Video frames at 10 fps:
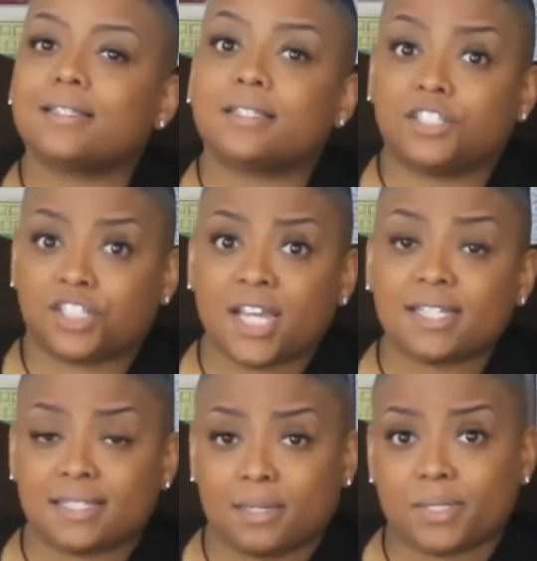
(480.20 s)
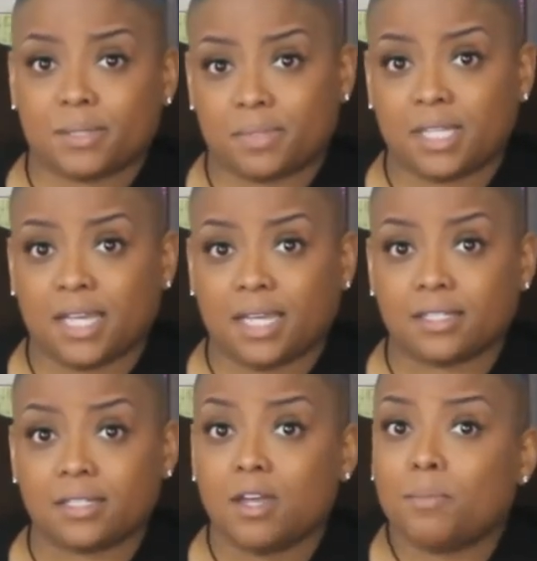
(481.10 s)
Suggest them some
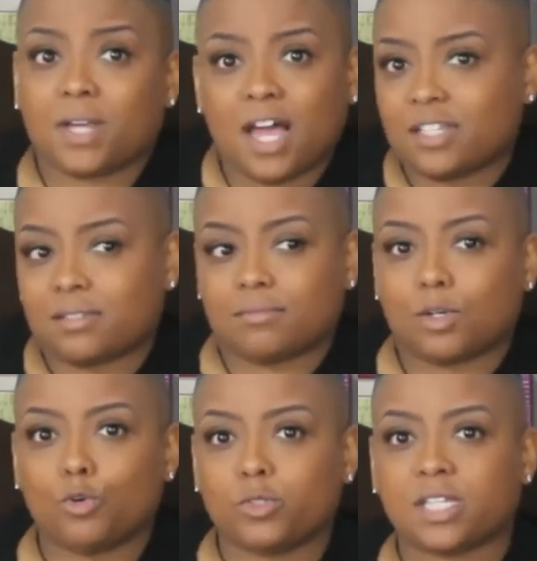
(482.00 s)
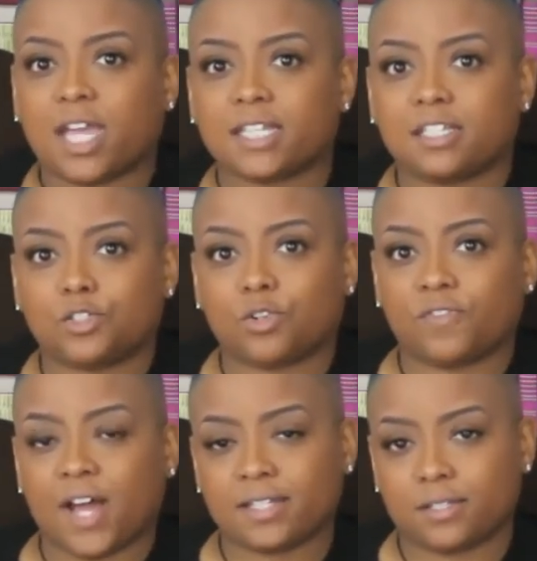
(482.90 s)
things because who says that your
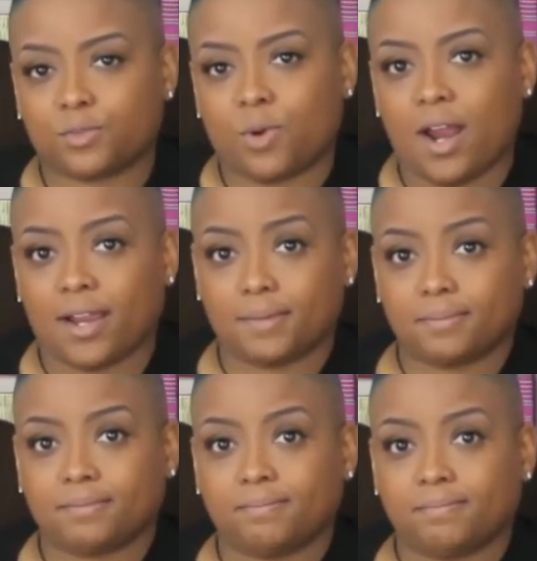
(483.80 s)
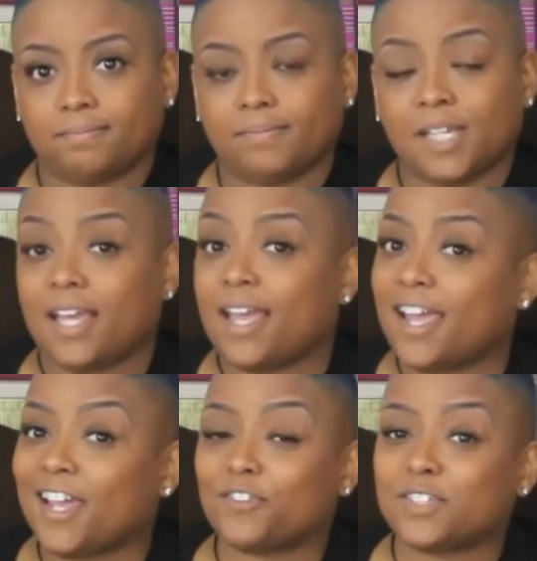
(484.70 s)
advice is right?
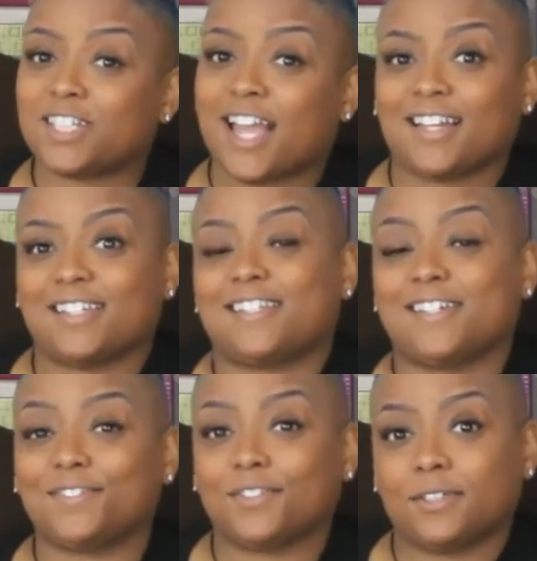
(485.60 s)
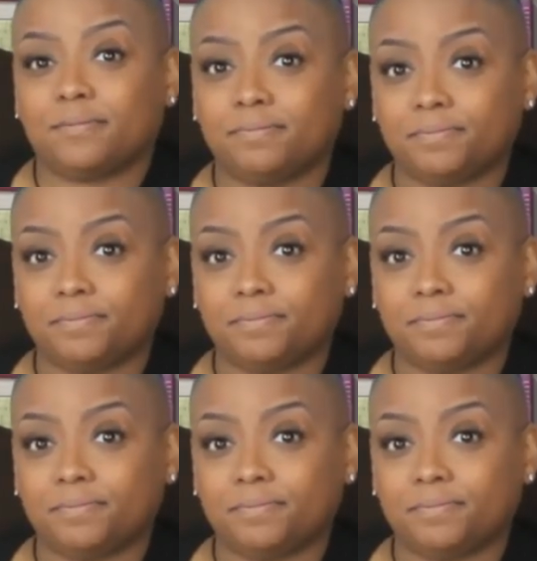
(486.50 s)
Every child is different.